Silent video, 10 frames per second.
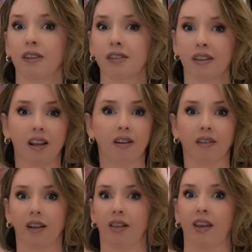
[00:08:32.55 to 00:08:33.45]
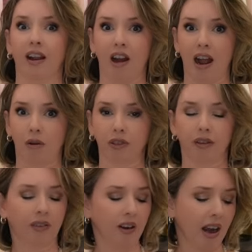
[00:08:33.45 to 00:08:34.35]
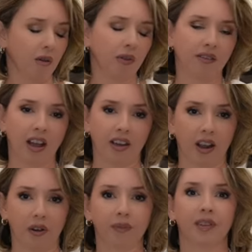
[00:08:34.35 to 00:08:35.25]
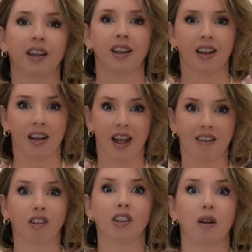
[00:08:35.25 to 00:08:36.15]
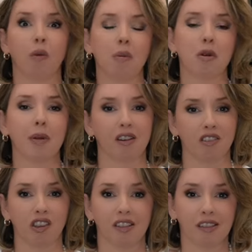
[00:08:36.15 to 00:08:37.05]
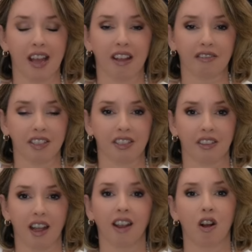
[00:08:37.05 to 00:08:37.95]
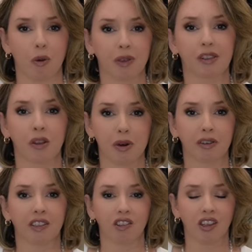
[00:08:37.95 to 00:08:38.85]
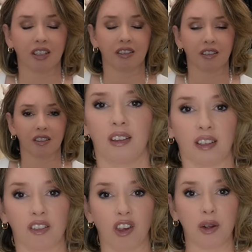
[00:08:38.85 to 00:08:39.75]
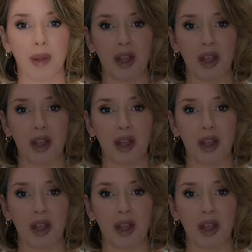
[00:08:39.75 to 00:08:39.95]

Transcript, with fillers: reason alone, they're out. They're out, they've gotta go. I've only got one more pair of jeans left. I hope it's the perfect jeans. Let's check them